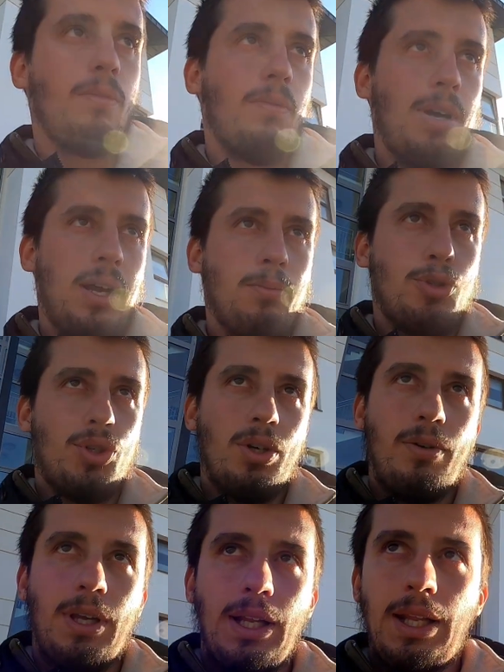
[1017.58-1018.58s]
why I'm
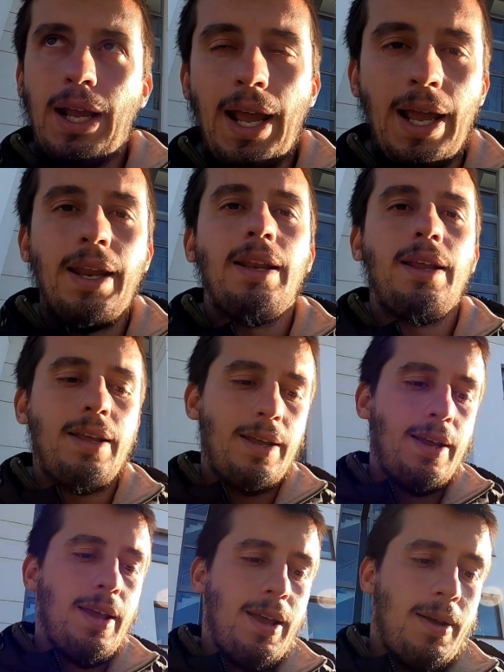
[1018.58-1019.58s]
showing it again,
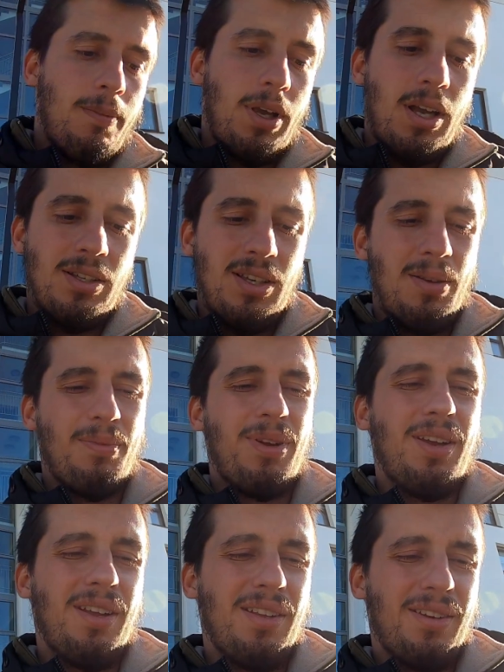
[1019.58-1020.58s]
because I'm
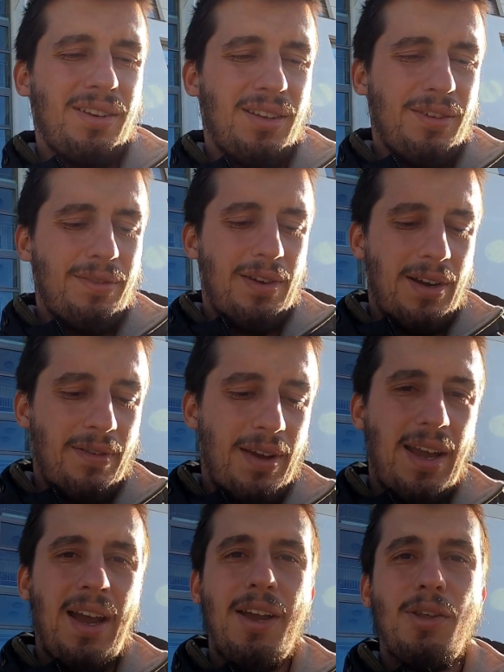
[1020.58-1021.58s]
really far
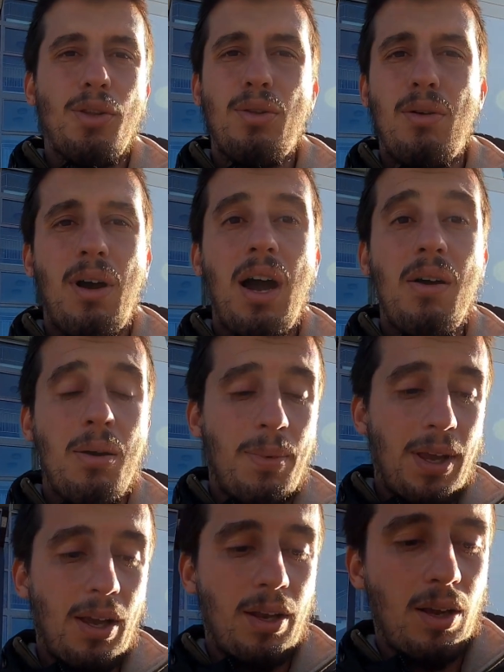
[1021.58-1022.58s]
away. I don't know how am
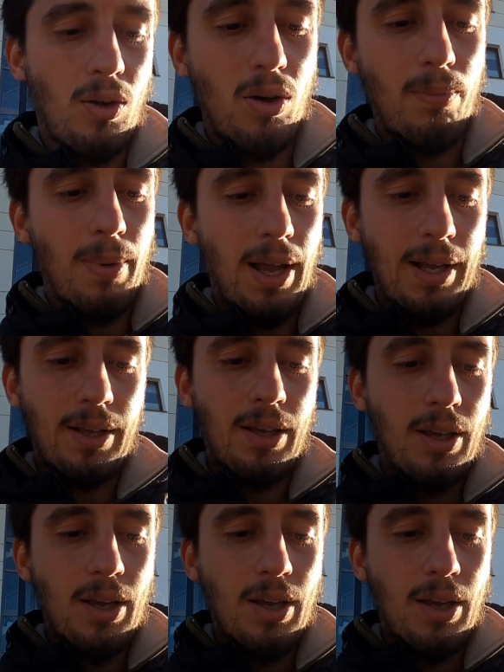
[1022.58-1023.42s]
I gonna go back.